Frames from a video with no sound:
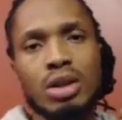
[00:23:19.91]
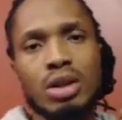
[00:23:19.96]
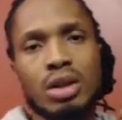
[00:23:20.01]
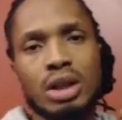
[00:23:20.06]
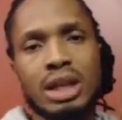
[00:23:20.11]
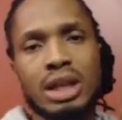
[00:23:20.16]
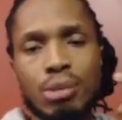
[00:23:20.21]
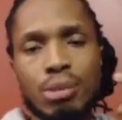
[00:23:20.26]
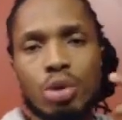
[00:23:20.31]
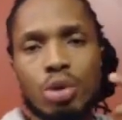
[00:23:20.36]

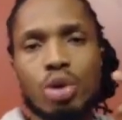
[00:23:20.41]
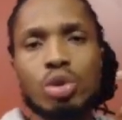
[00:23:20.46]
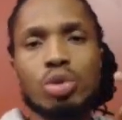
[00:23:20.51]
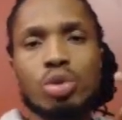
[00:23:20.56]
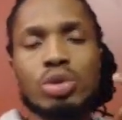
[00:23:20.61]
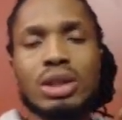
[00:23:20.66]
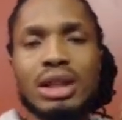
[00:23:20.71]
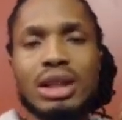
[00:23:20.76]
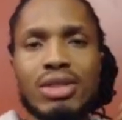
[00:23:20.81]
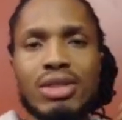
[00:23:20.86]
chemicals
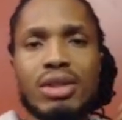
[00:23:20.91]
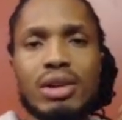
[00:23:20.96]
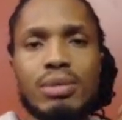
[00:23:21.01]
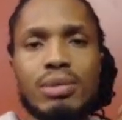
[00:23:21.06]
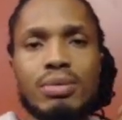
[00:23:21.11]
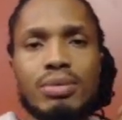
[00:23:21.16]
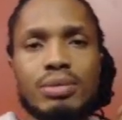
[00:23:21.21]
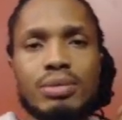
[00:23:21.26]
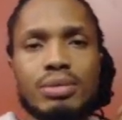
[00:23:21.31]
in them.